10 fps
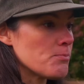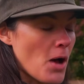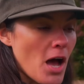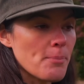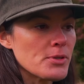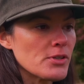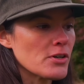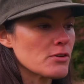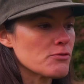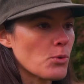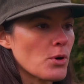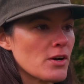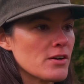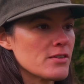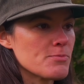popular
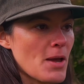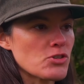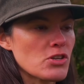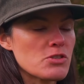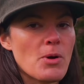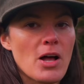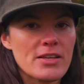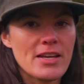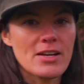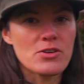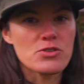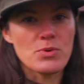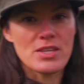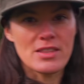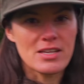for specialist pollinators
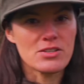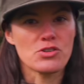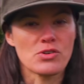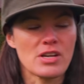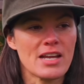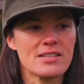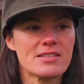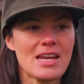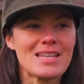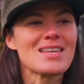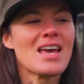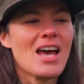within the eastern United States.